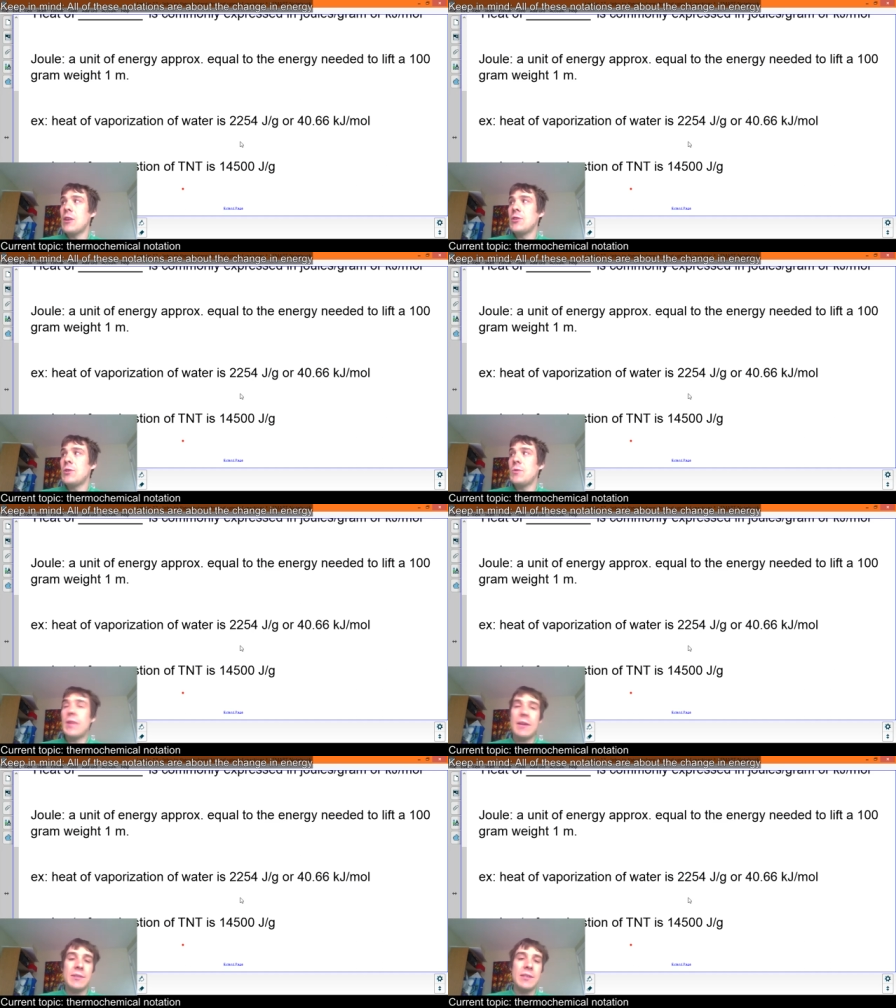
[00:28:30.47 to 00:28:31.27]

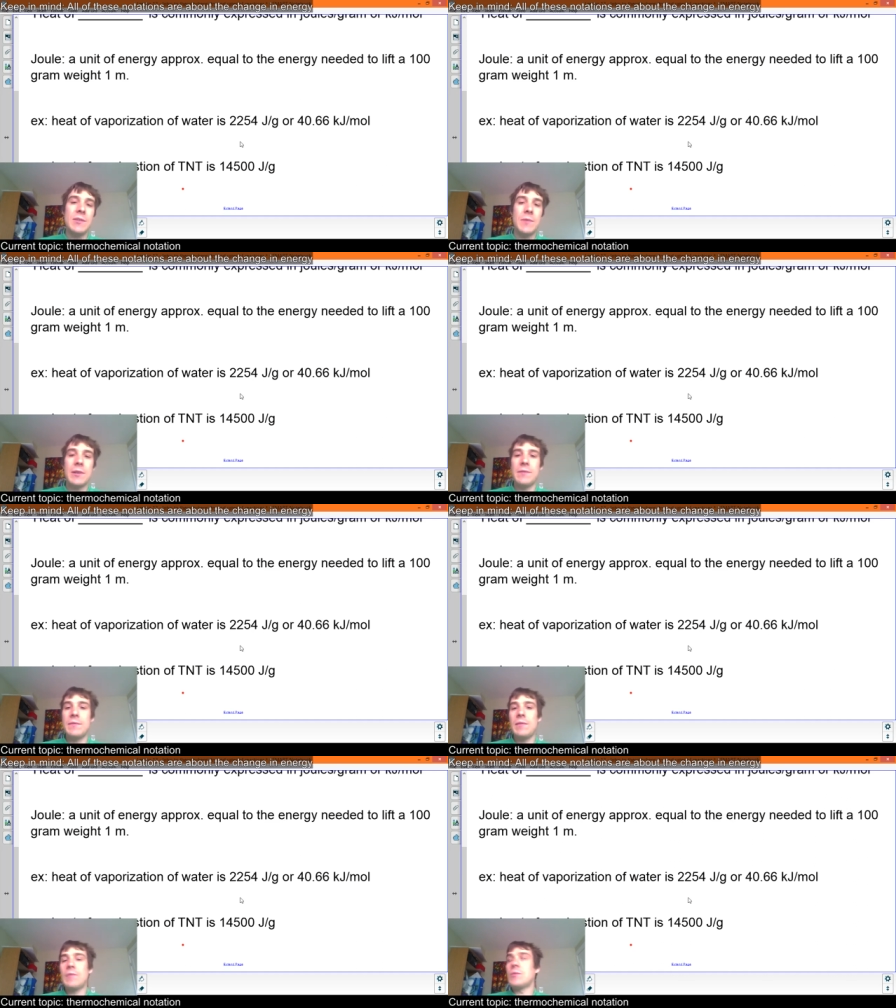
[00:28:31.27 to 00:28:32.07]

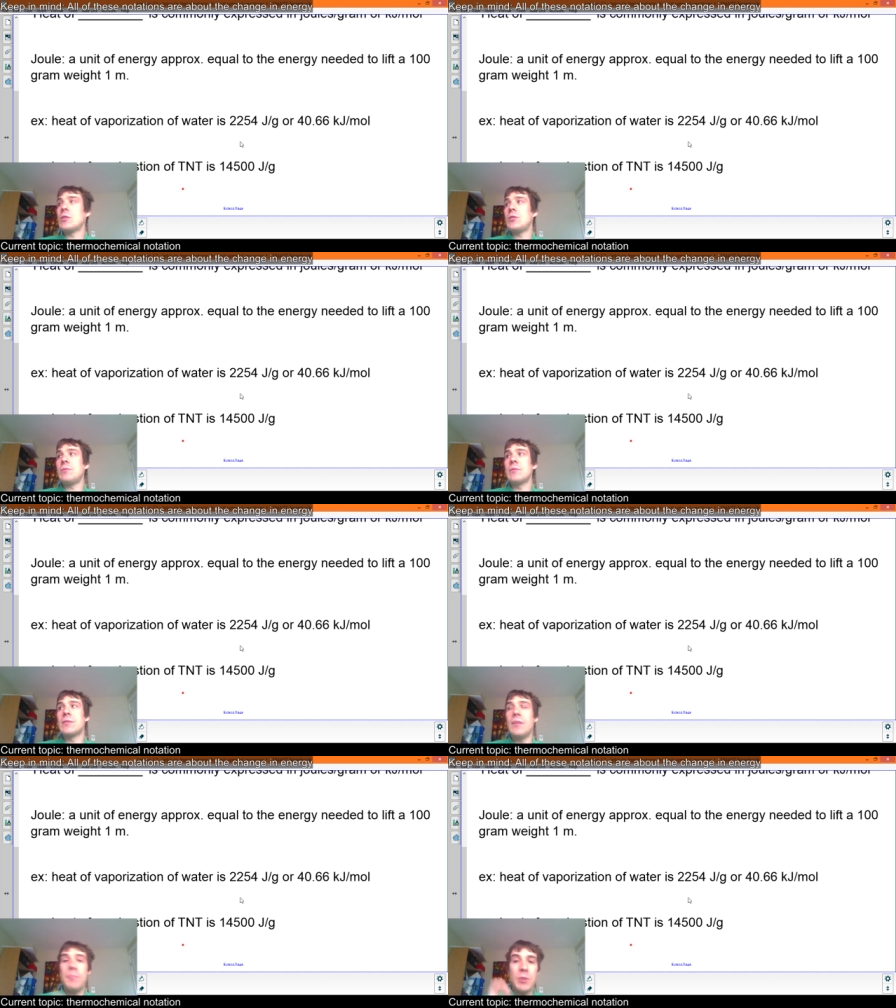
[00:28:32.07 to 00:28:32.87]
2,254
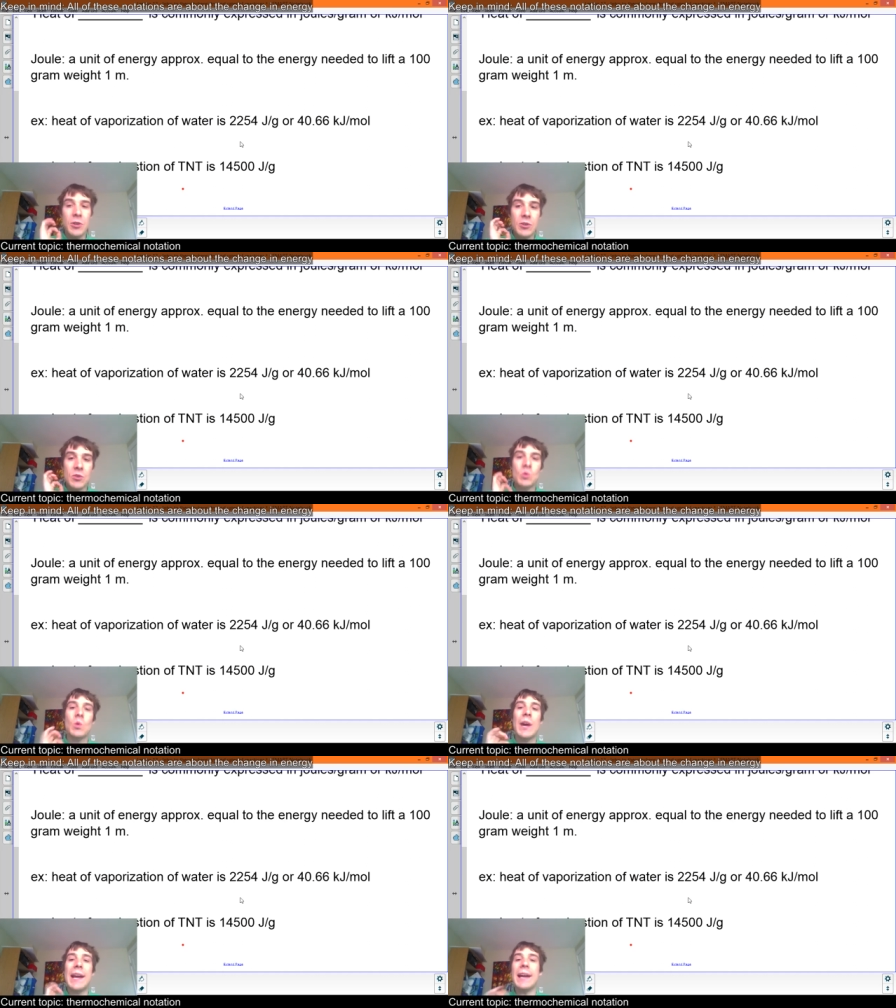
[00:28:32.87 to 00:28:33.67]
joules per
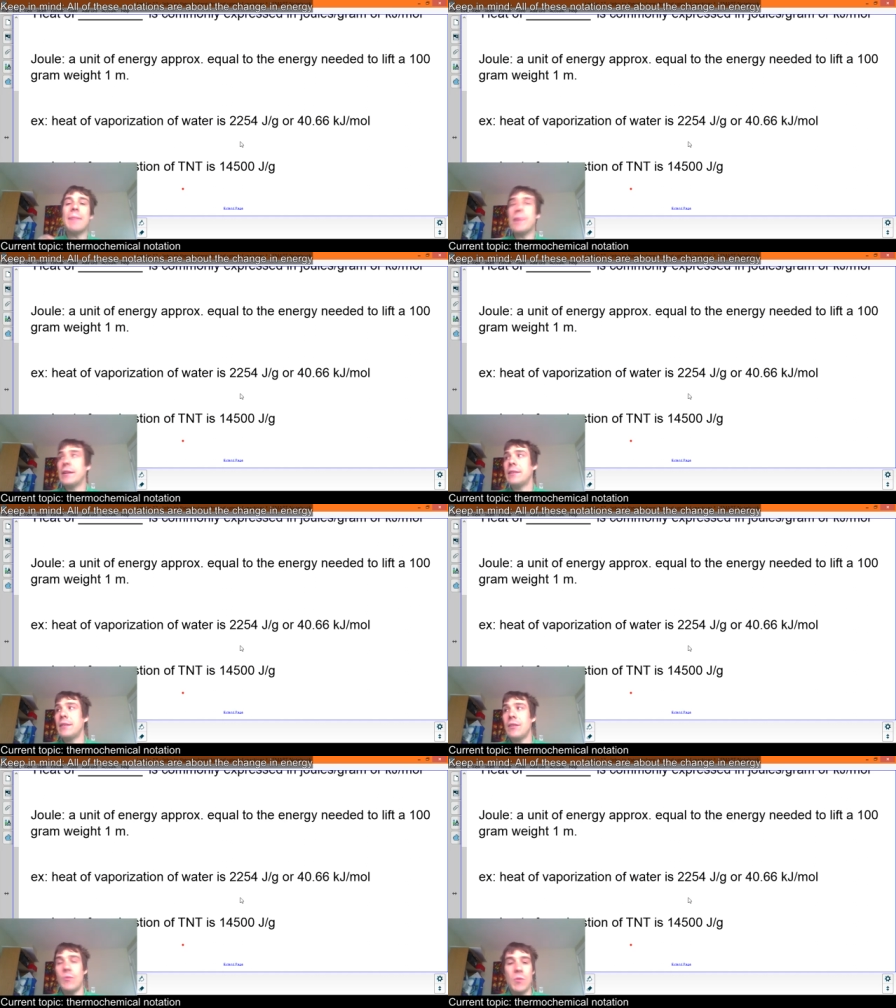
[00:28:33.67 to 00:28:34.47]
gram
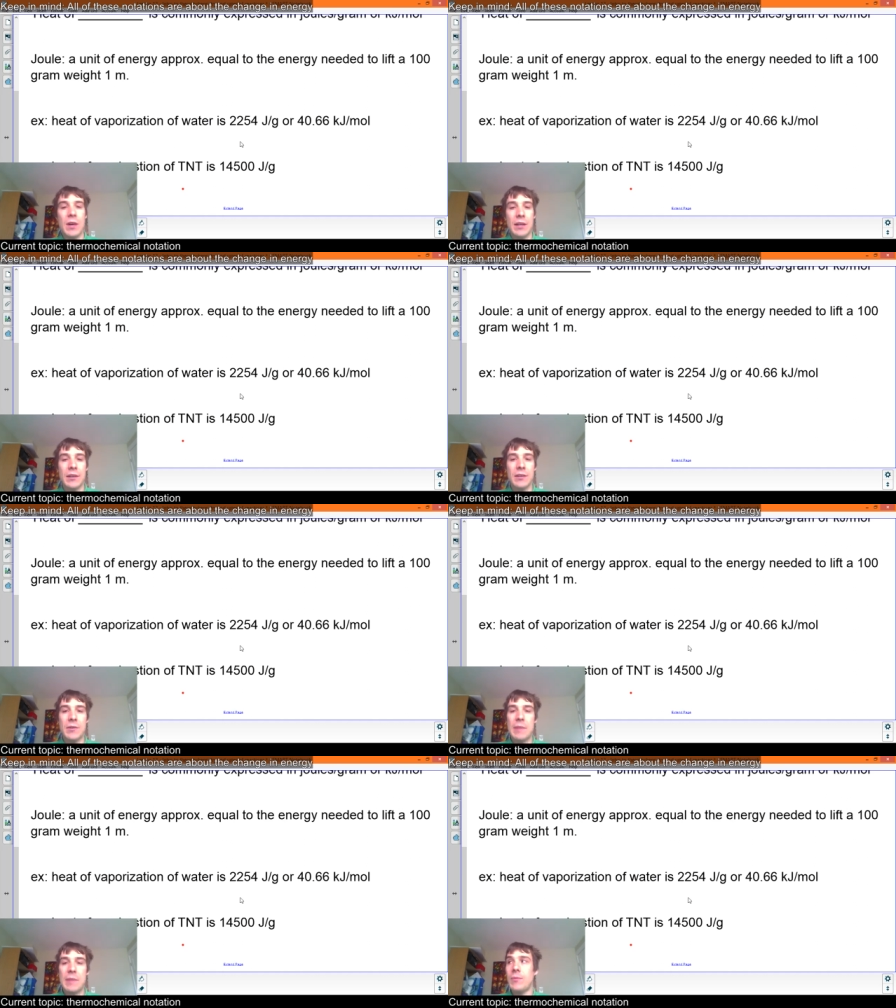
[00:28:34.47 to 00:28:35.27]
of water. A
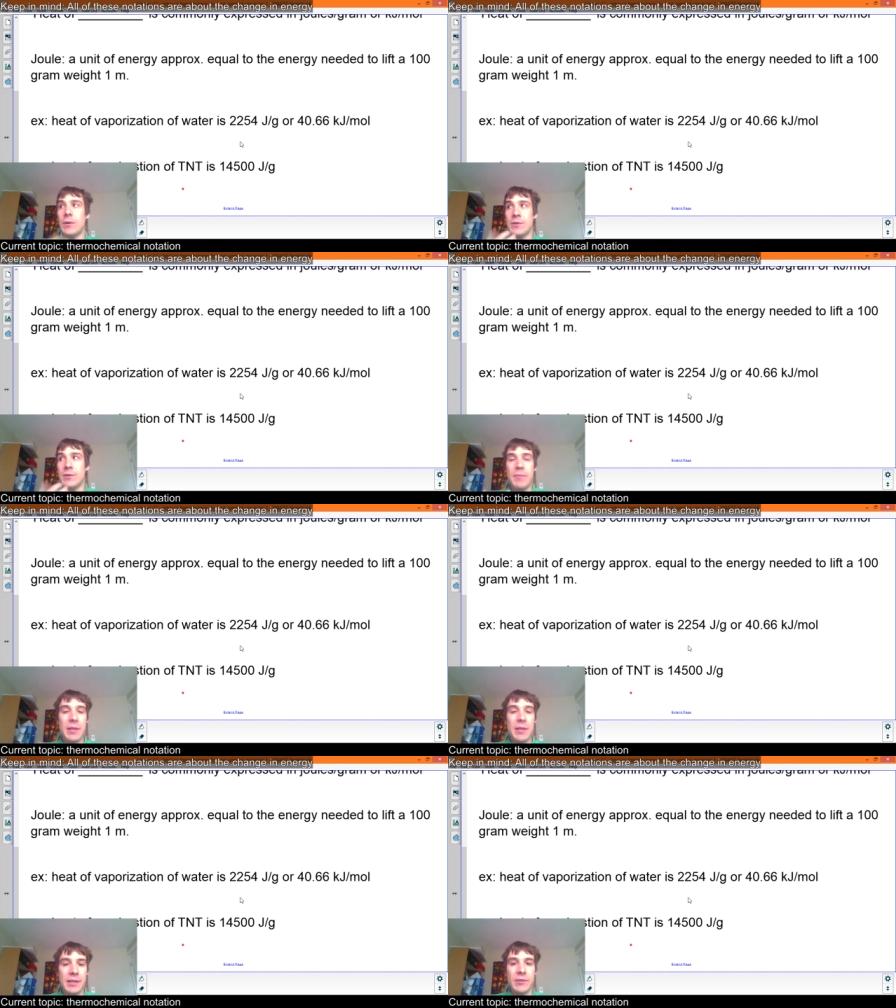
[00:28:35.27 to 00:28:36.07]
gram of water is a
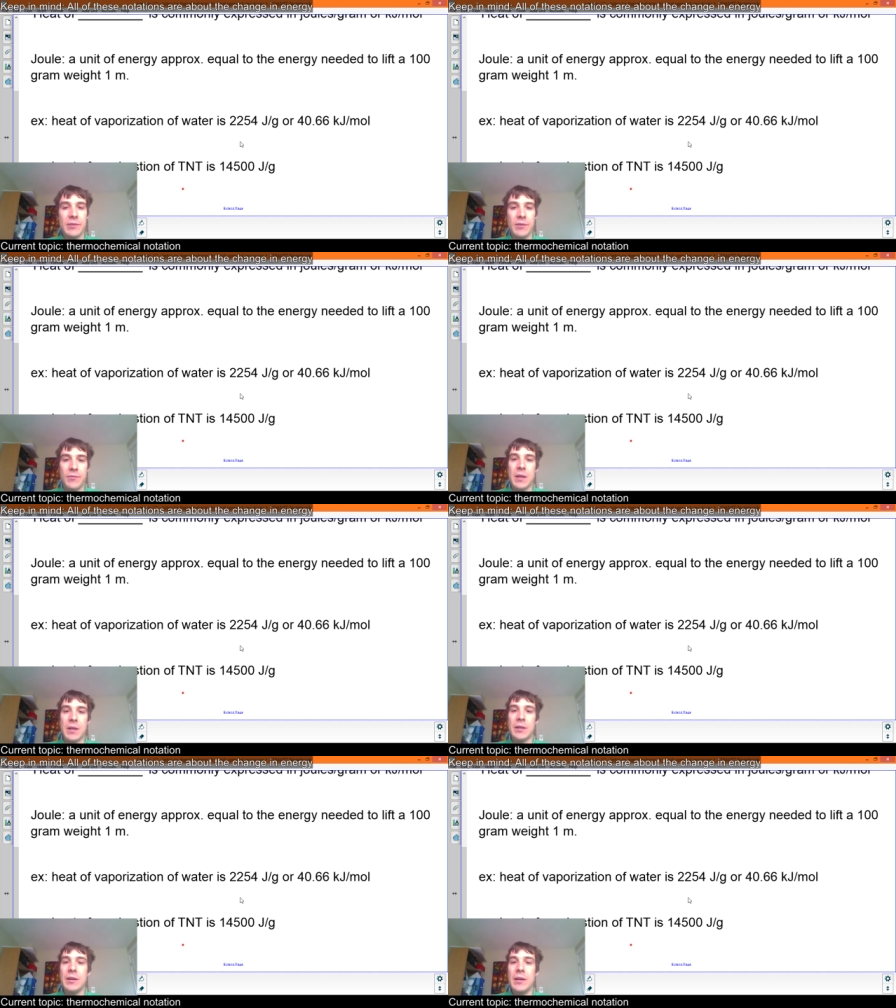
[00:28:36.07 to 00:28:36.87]
milliliter of
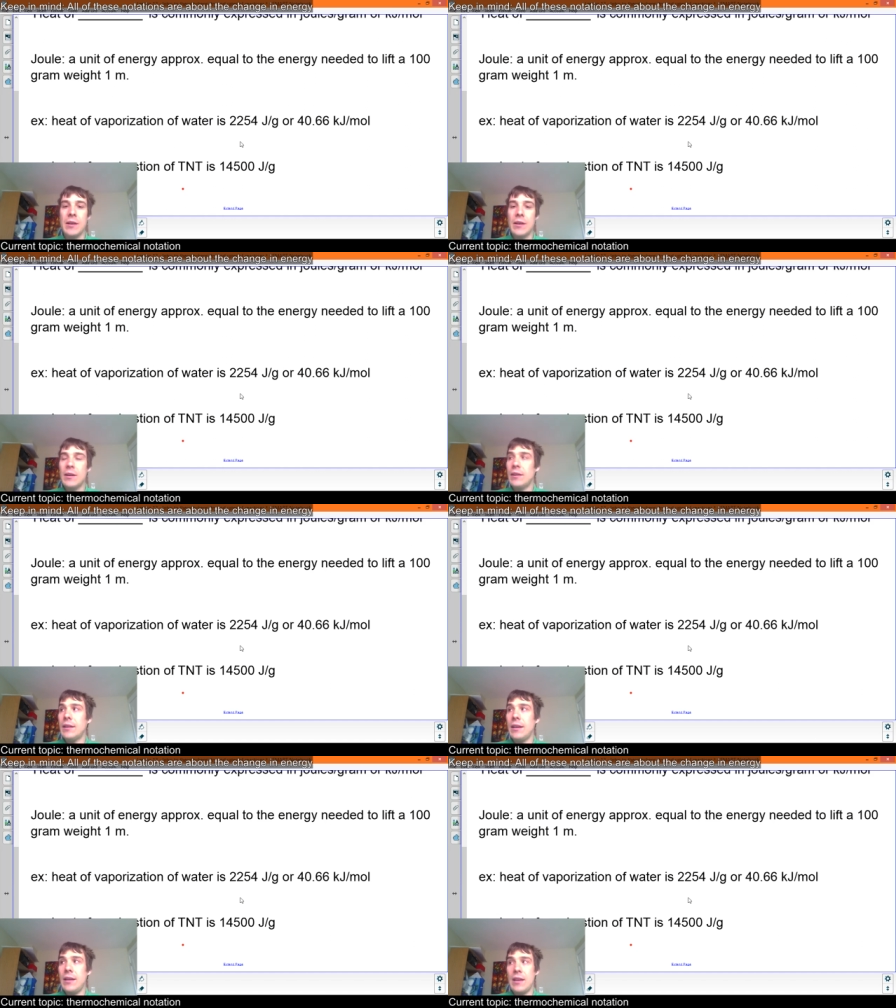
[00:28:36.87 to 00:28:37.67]
water, right?